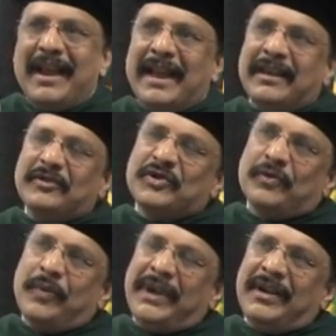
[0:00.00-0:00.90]
And then
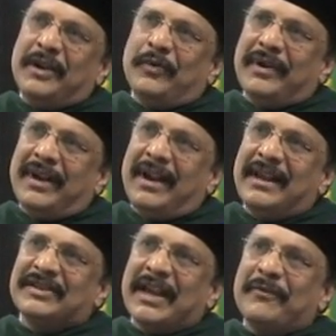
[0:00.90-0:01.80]
quickly you
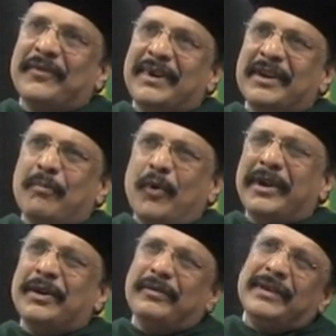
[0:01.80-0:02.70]
realize after a year, boy,
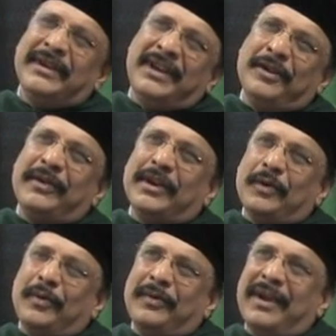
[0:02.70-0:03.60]
a year
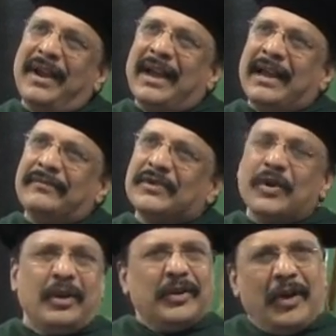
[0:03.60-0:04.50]
ago, I was
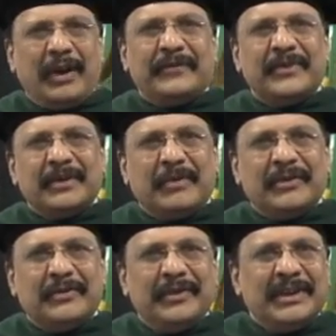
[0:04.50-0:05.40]
not confident
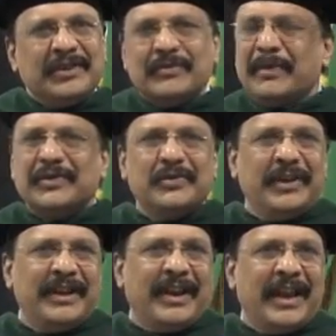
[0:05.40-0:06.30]
about doing things, but
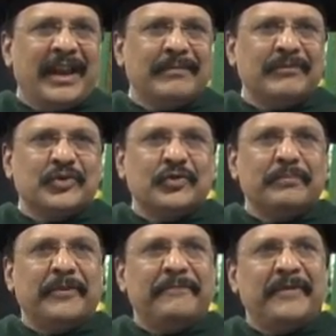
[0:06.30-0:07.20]
today I am so
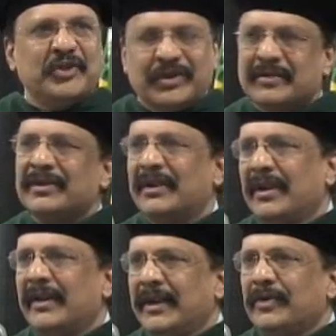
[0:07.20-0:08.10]
proficient
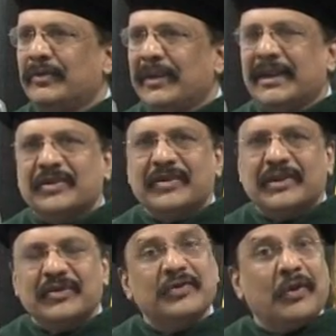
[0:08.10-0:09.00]
in doing these
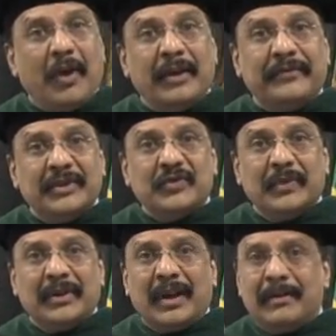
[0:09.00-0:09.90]
things. So confidence
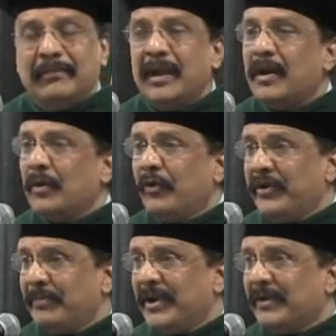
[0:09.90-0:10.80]
will come
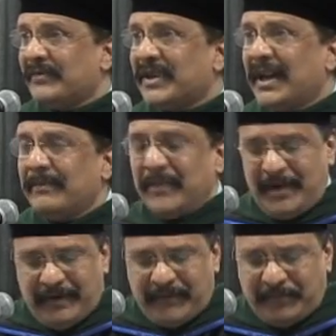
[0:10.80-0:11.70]
over a period of time
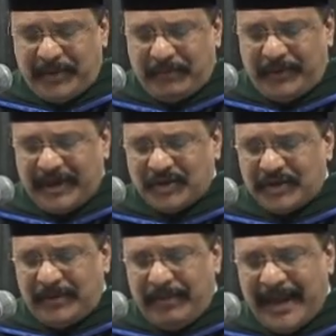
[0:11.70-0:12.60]
with preparation
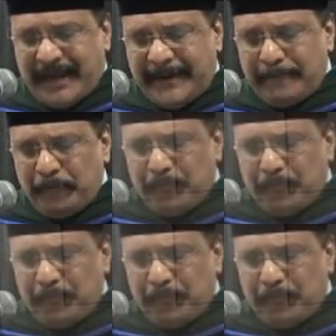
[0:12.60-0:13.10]
and planning.